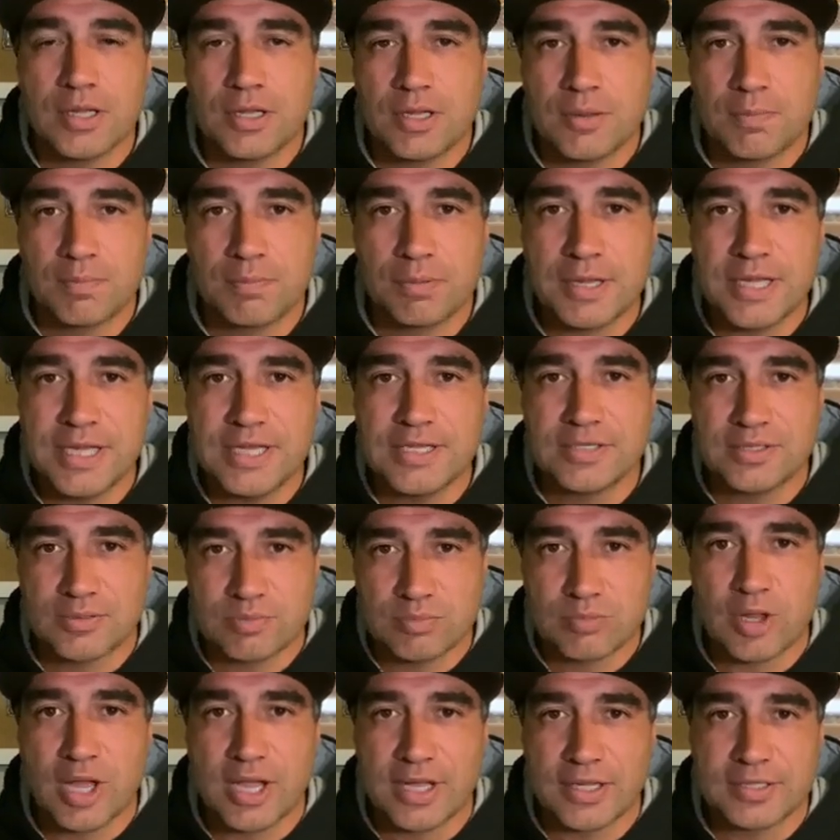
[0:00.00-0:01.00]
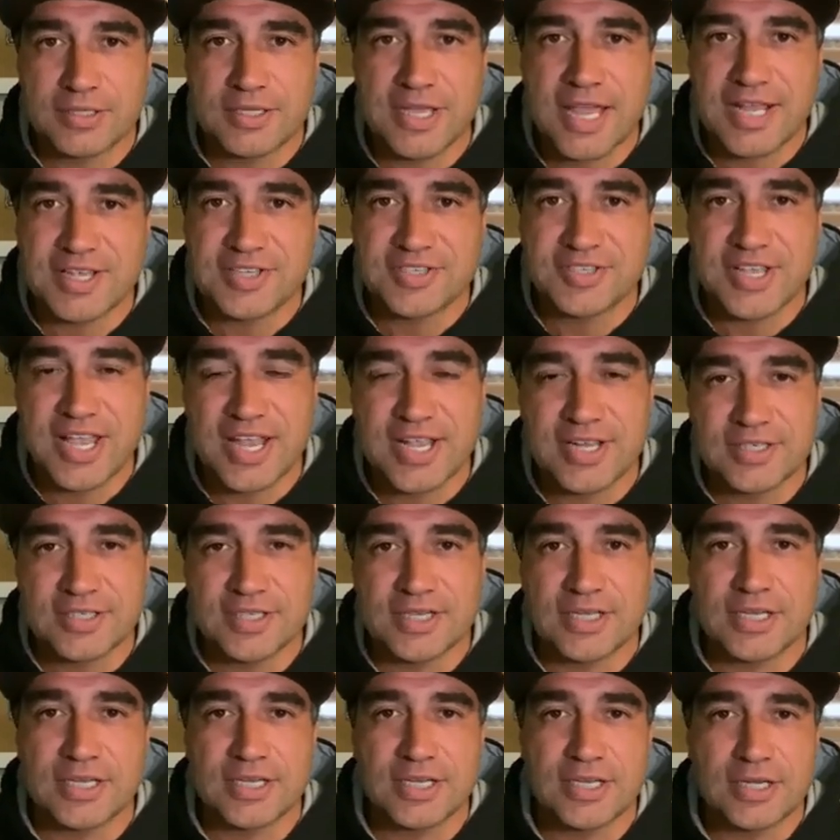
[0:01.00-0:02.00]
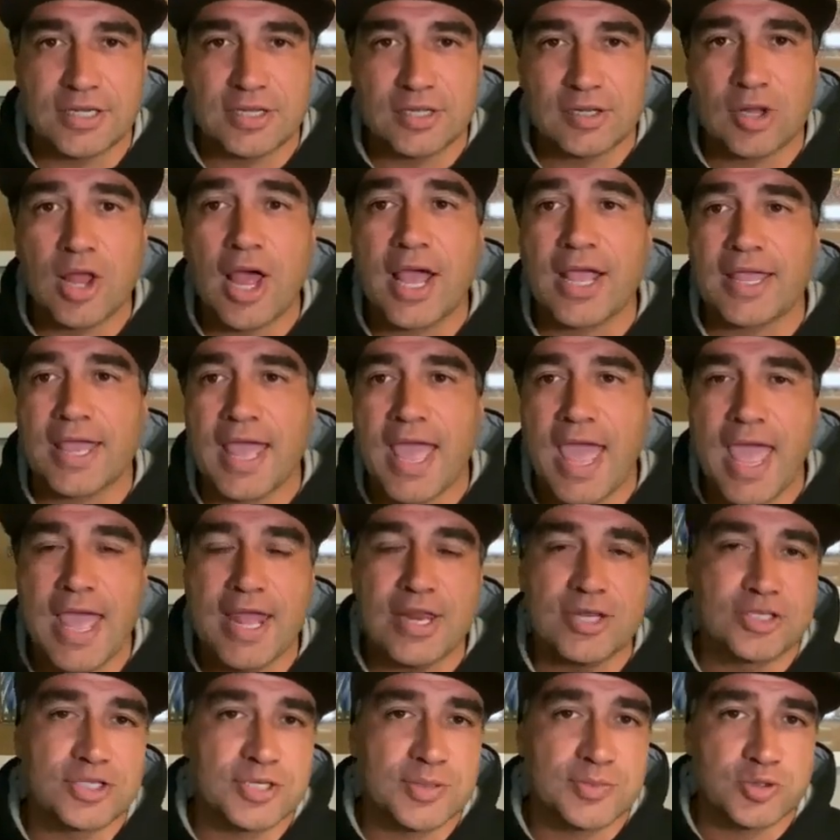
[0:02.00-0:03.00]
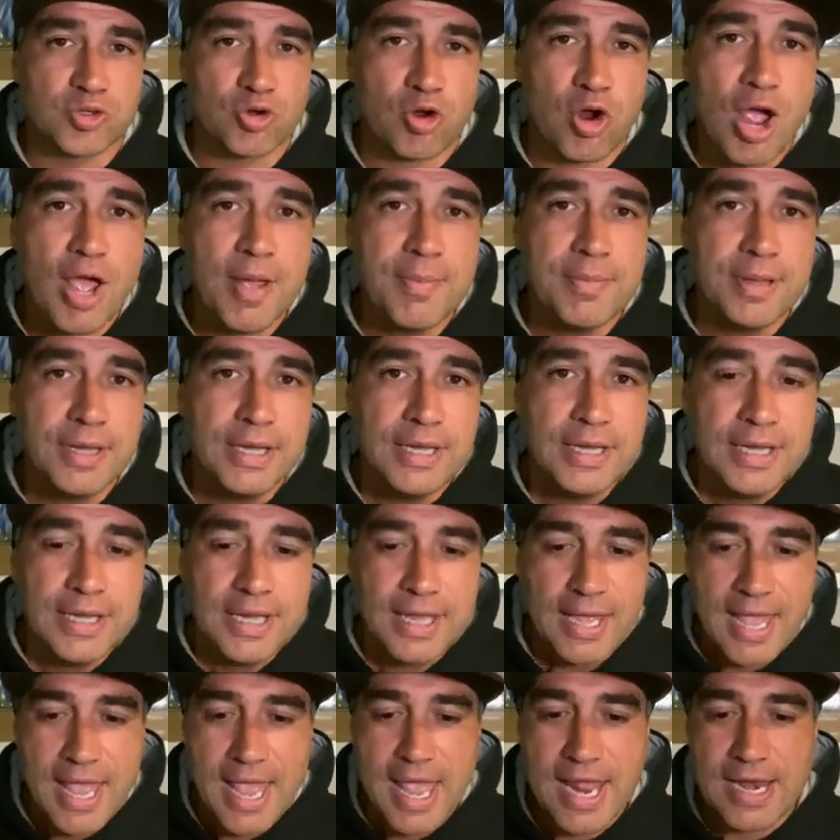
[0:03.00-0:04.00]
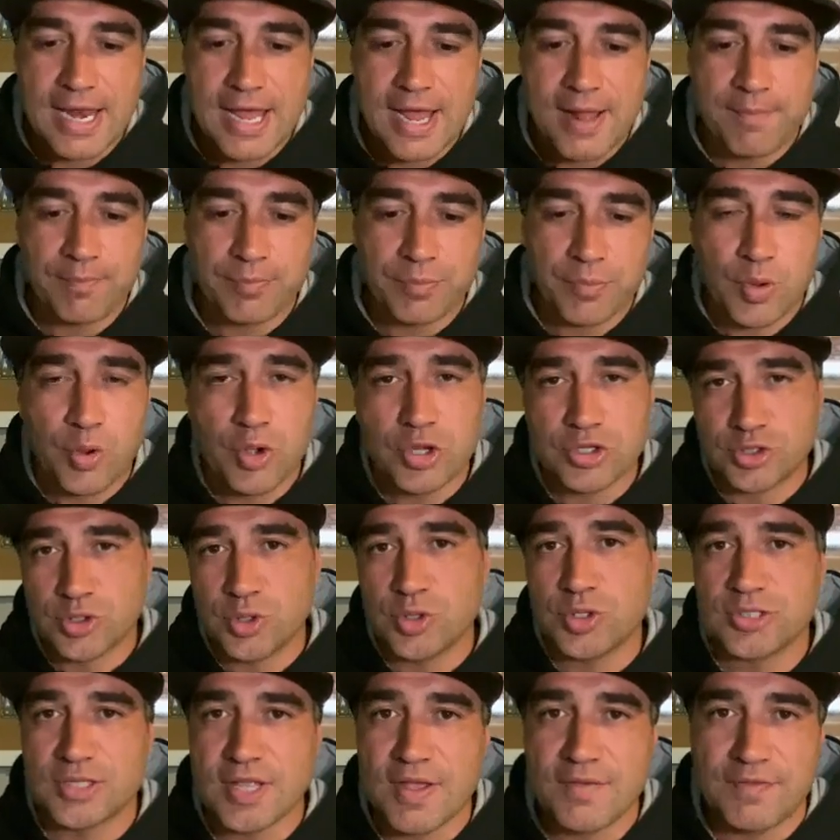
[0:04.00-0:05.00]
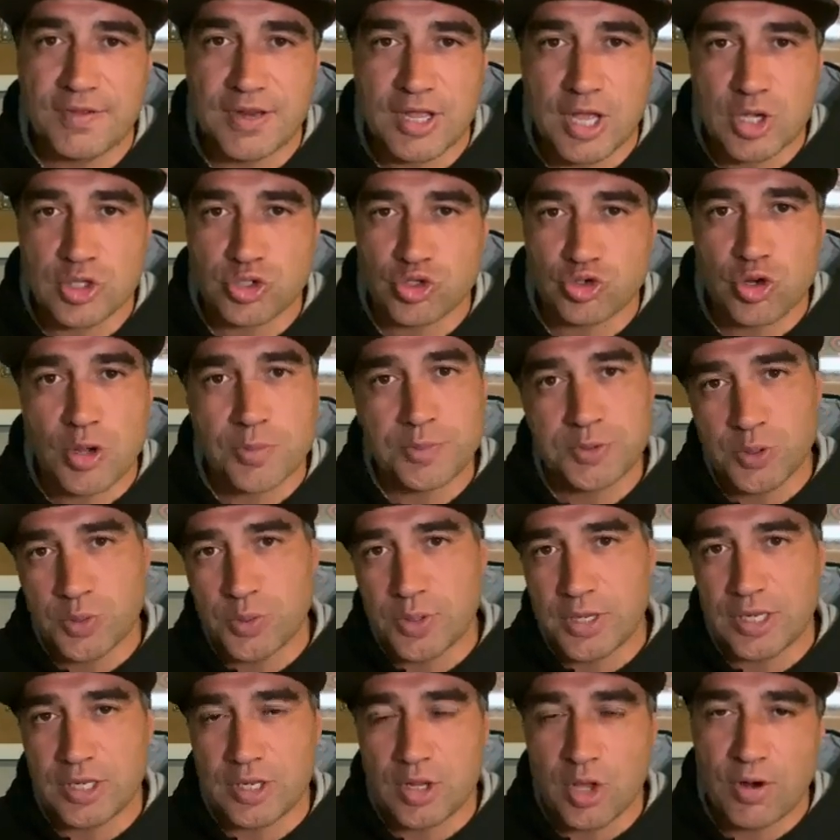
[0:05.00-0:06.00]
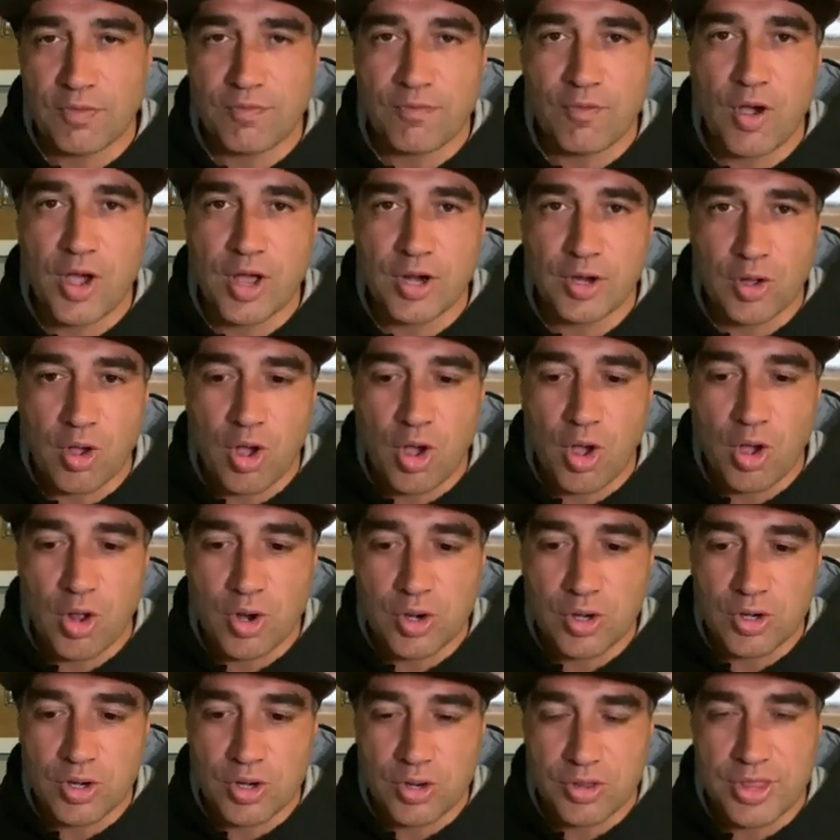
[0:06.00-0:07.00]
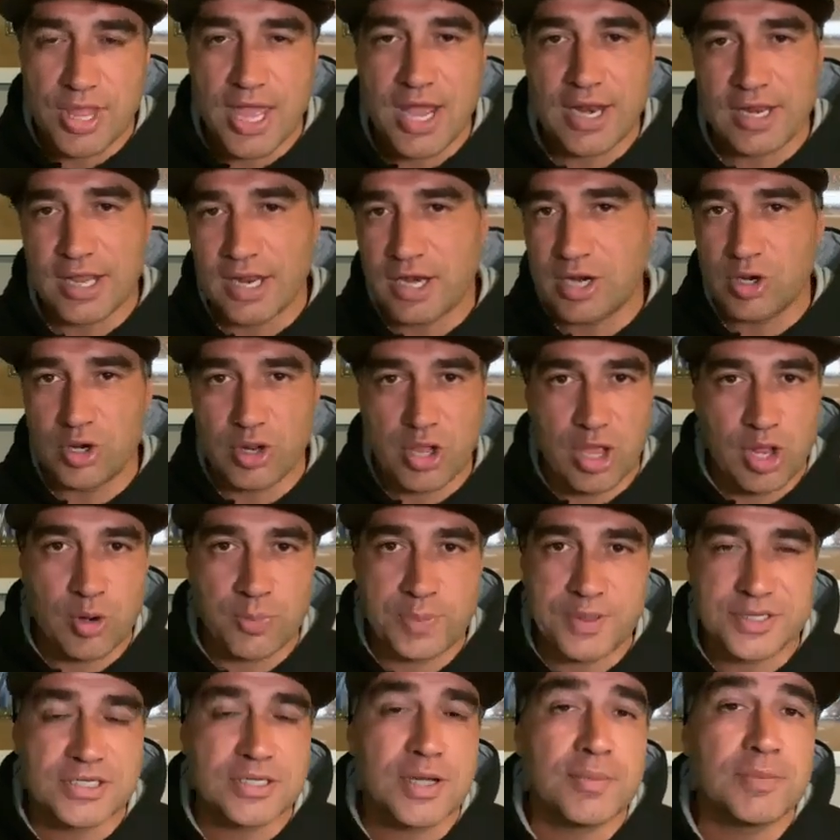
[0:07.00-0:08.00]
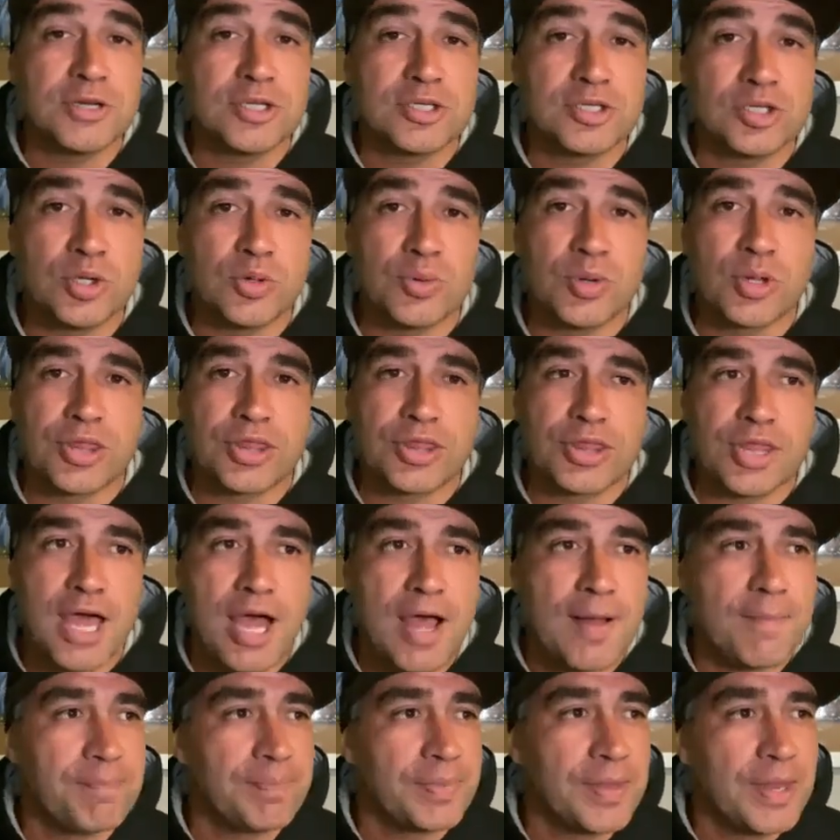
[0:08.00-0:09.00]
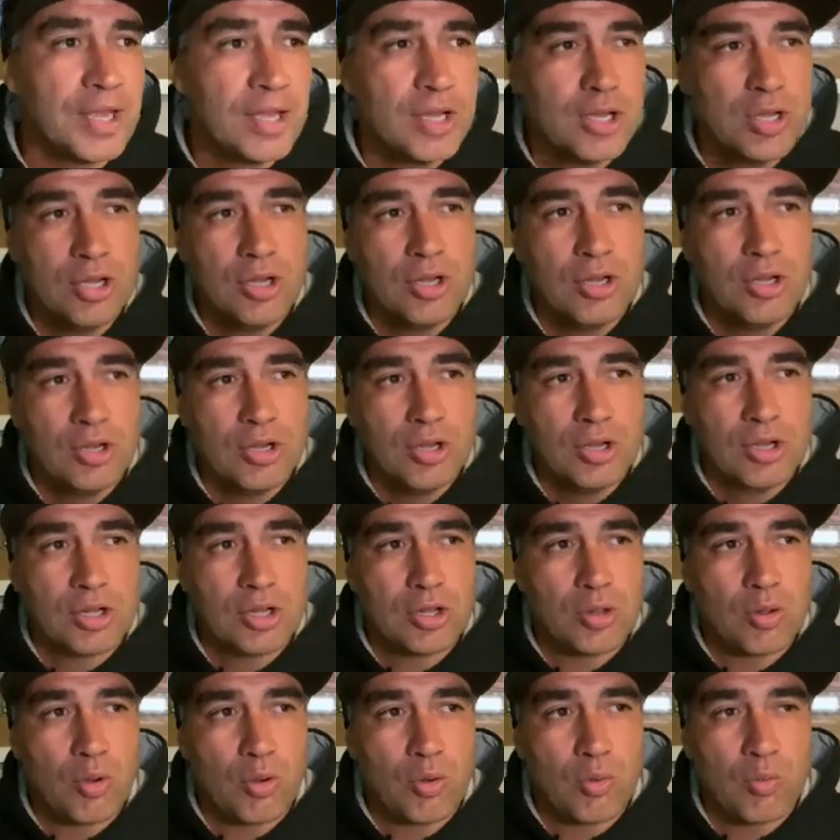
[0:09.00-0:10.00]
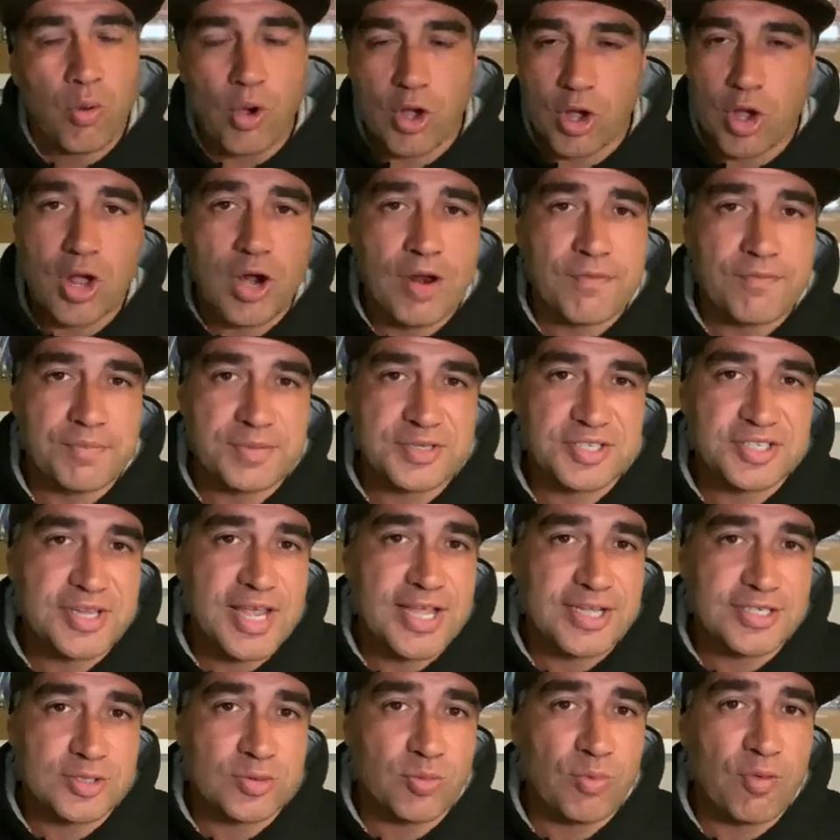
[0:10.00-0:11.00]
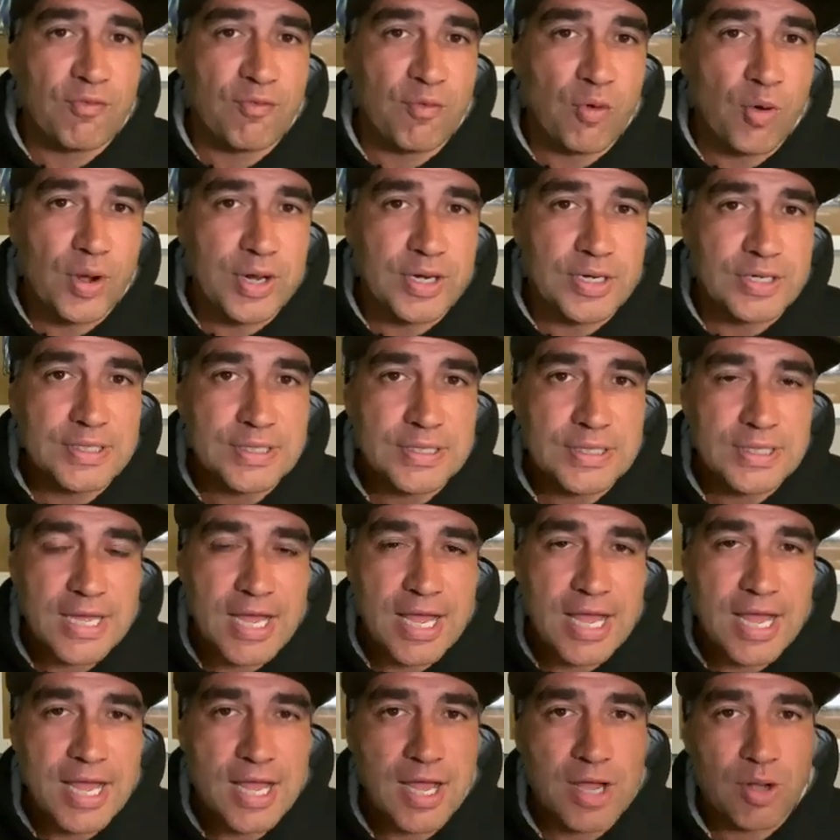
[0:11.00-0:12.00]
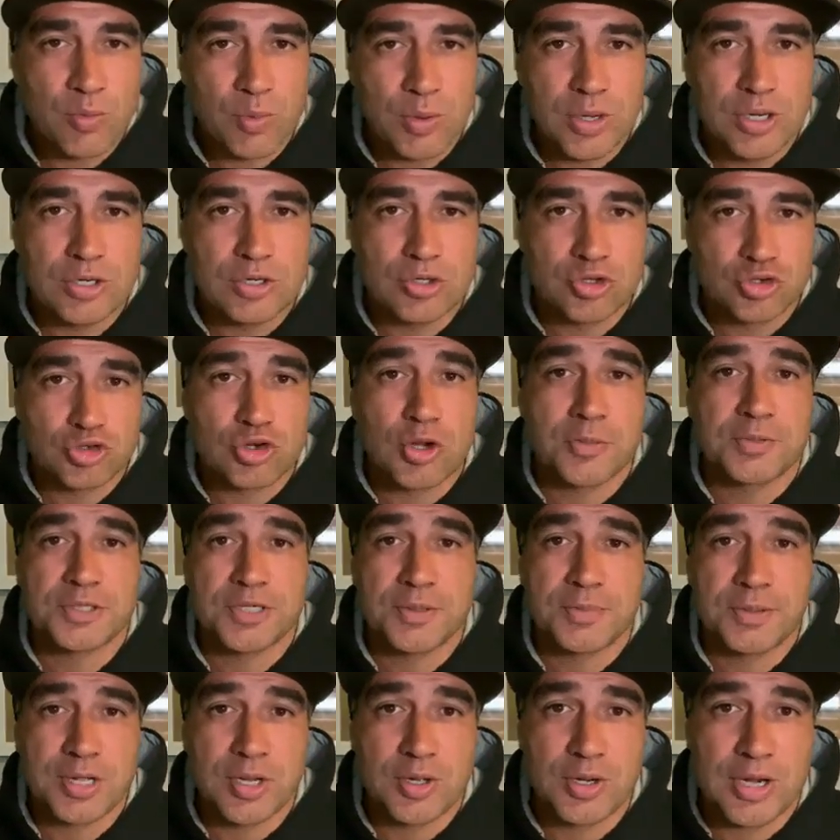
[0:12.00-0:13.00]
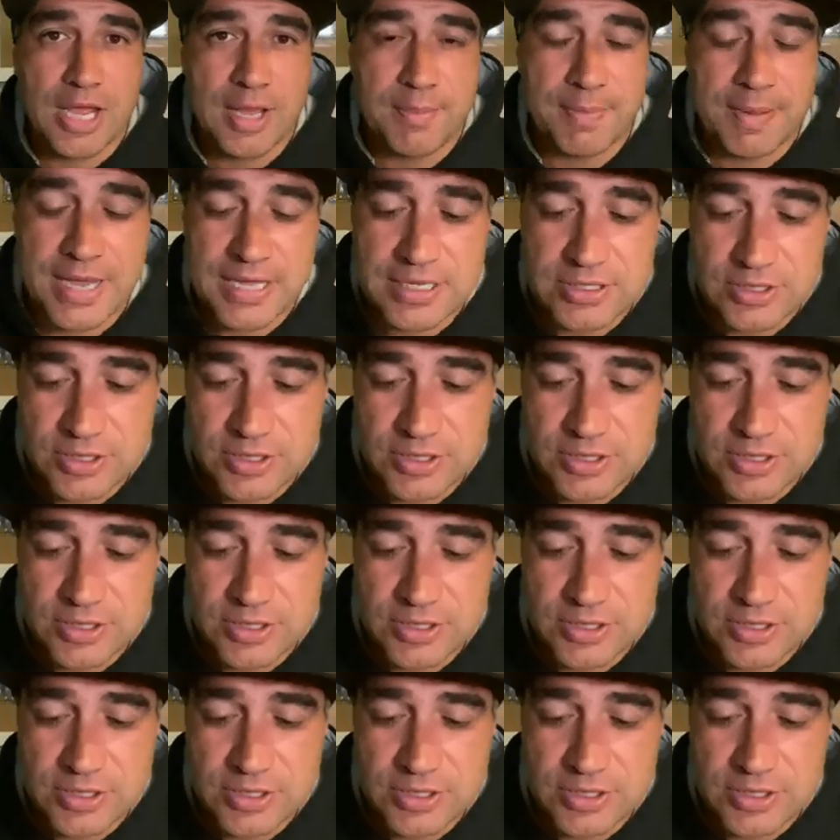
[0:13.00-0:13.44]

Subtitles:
please take a second to like and subscribe, and as soon as that video is dropped, you'll get notified on that, and it'll be something to do with what kind of mistakes to avoid when drop shipping on eBay.